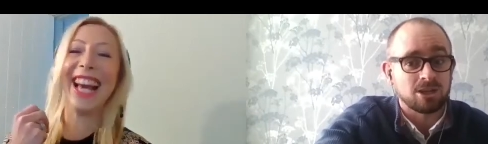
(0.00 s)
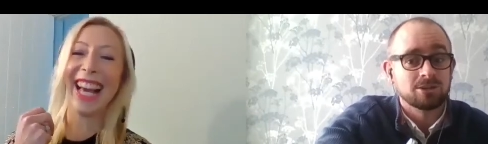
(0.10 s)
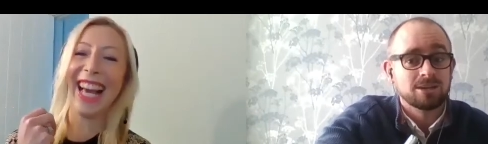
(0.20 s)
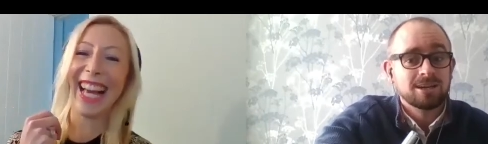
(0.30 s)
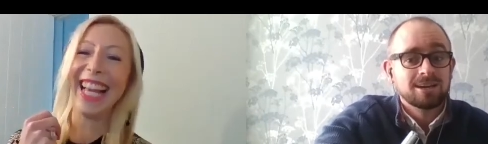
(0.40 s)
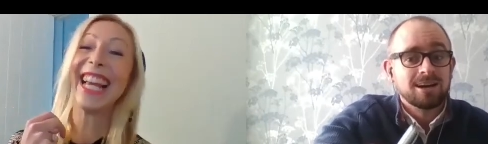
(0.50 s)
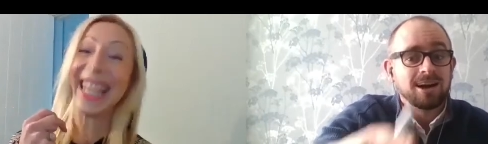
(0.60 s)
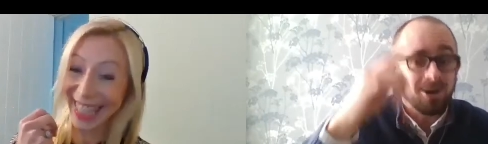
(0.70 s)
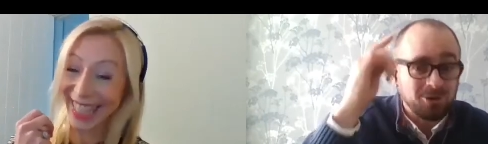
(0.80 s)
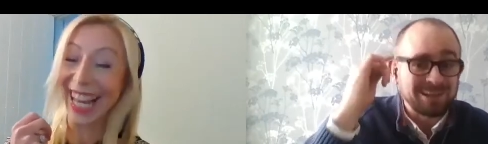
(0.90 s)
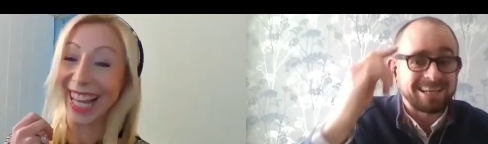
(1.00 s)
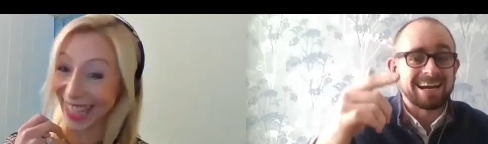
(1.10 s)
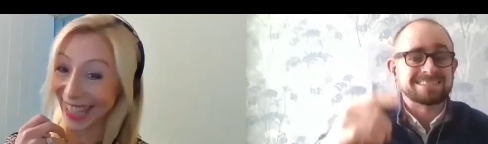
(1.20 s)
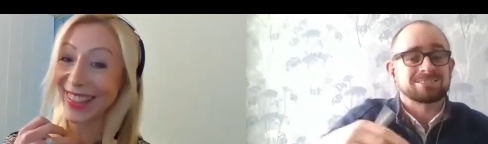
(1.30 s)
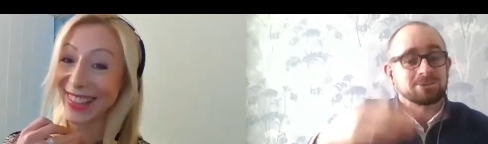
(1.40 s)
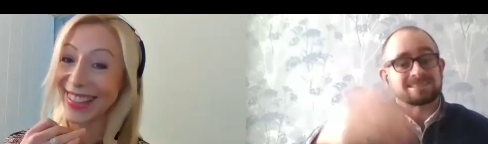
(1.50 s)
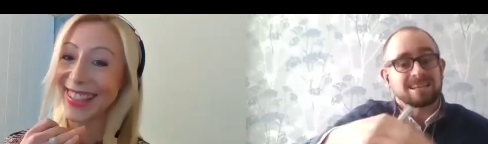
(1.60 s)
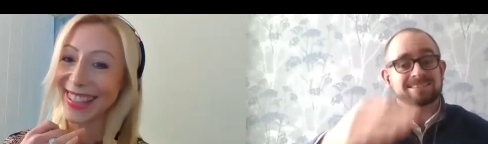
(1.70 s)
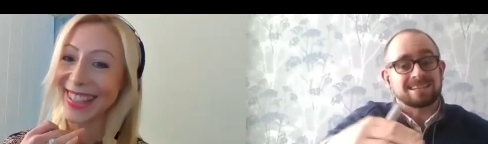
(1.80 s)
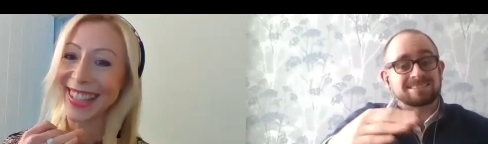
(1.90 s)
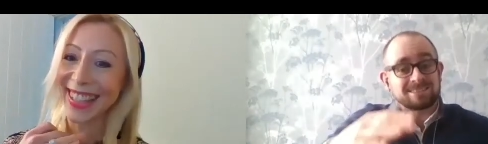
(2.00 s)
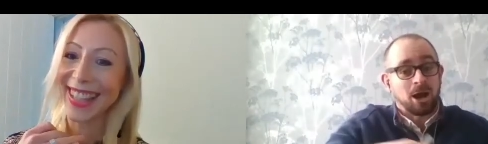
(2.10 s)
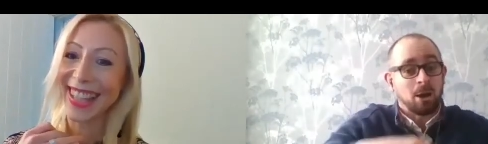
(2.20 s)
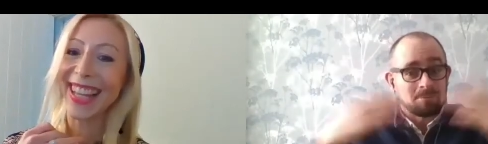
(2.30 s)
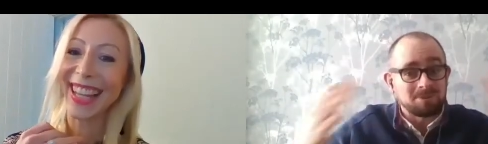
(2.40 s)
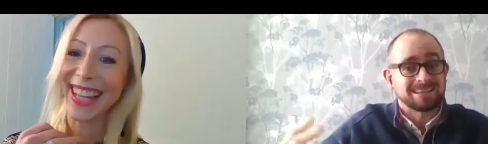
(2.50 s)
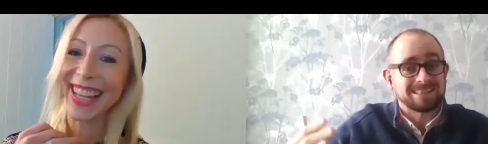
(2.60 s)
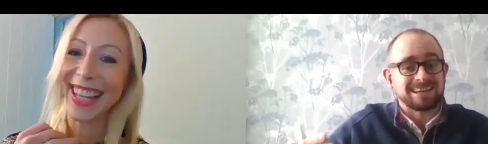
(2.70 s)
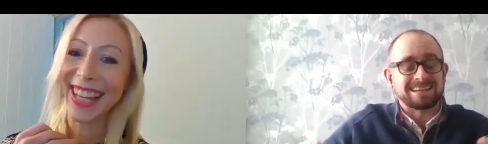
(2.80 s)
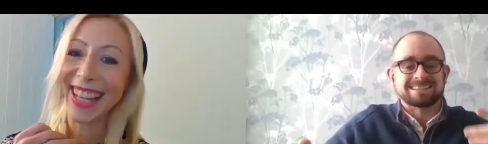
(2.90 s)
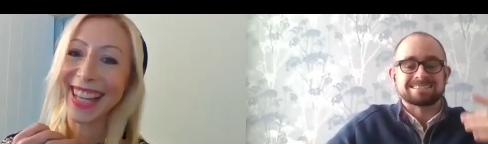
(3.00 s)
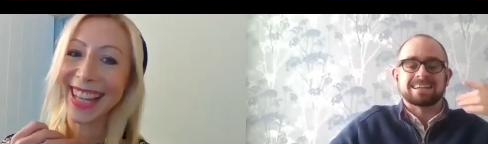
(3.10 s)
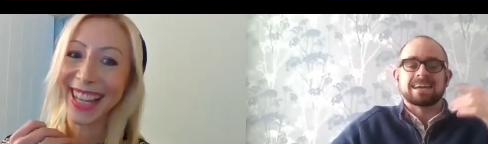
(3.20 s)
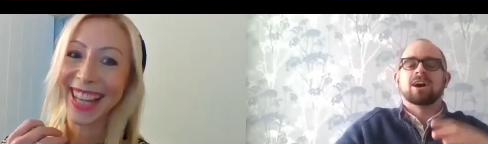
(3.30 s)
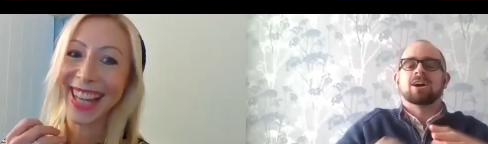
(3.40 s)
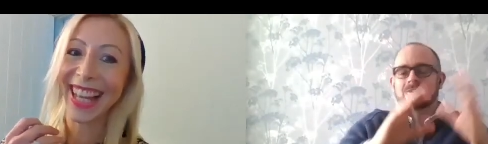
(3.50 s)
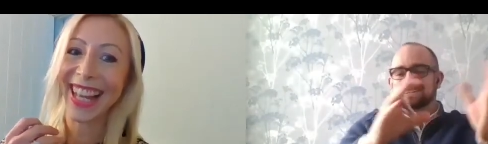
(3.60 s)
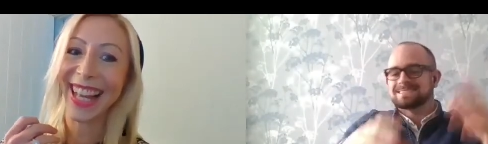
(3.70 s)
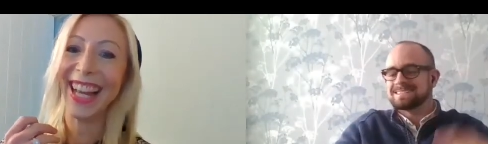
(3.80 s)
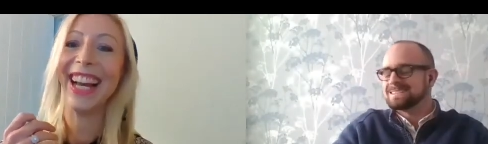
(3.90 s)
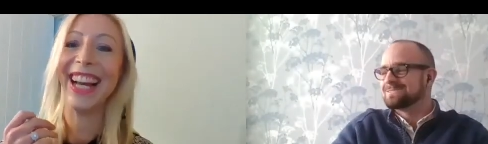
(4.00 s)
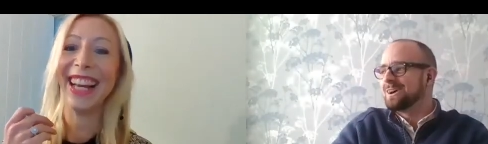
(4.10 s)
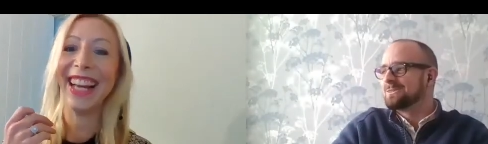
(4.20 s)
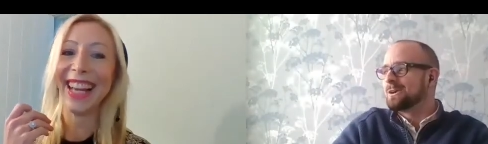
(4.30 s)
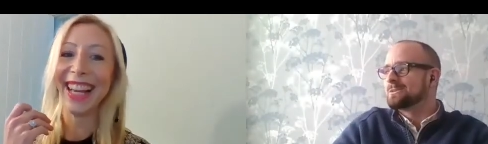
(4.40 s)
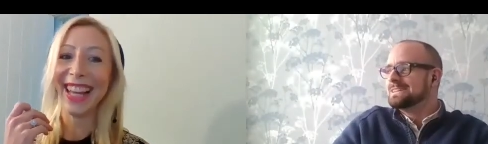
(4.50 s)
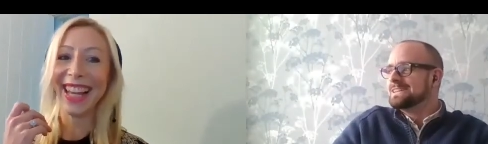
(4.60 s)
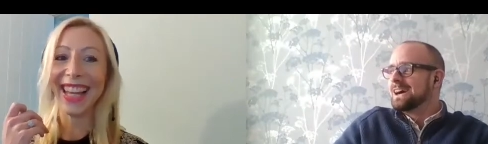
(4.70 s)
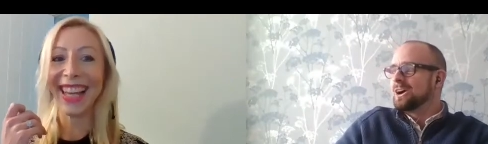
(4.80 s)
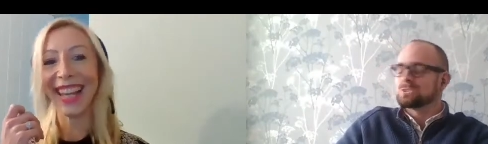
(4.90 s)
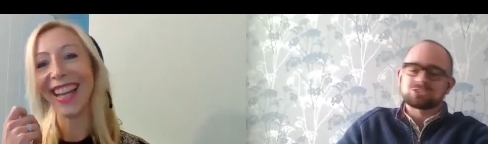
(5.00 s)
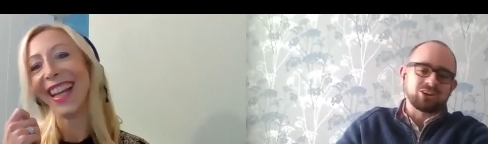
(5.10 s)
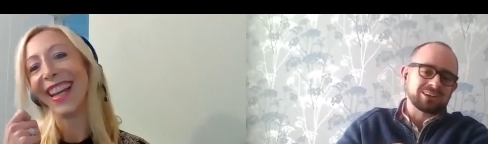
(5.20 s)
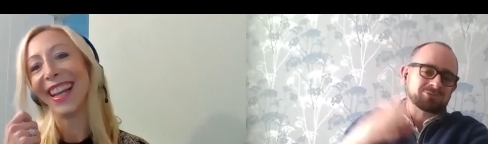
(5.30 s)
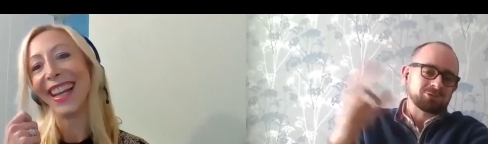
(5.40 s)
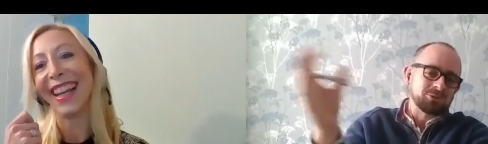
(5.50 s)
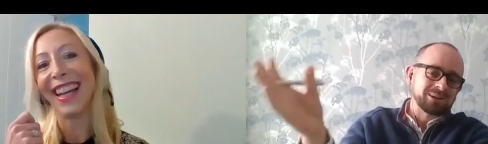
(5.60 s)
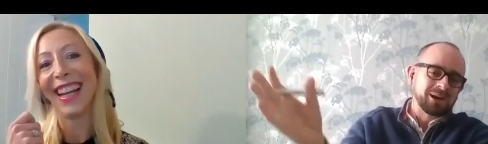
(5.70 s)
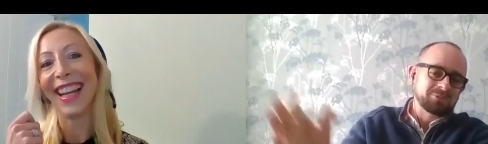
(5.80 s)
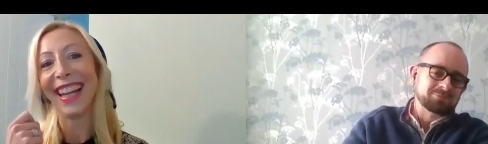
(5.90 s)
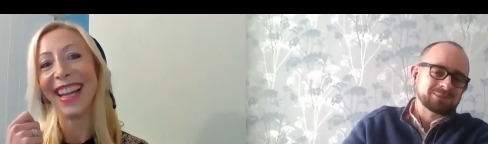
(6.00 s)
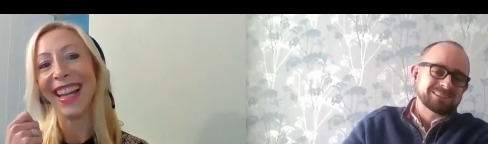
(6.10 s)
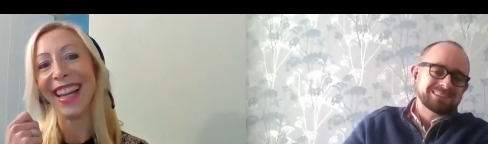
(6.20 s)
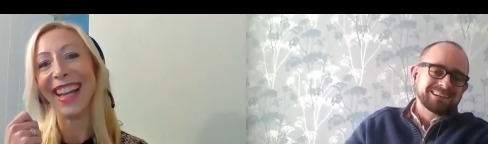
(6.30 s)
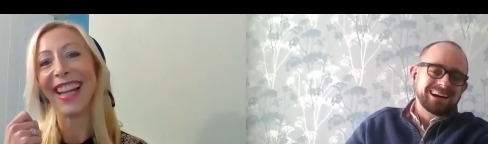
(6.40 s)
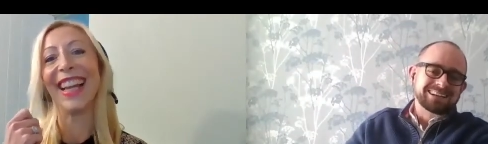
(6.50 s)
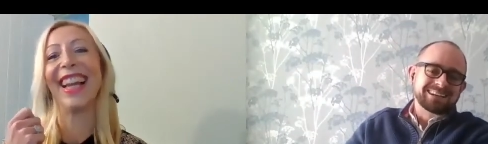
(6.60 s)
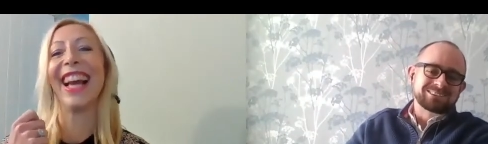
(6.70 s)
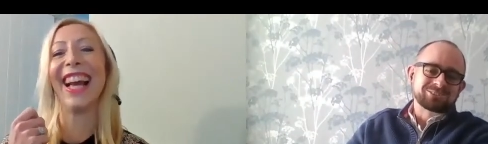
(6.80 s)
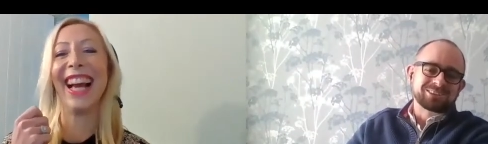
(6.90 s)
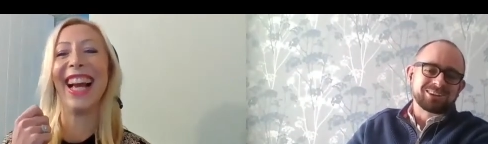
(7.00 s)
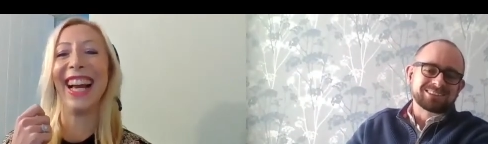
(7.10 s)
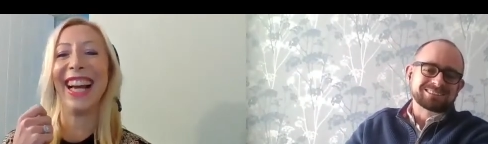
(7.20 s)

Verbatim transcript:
Speaker 1: oh, oh, okay. So it's, it's it's a company thing, is it? Oh, I see. Right. Well, I'll sign everyone up and then Olympic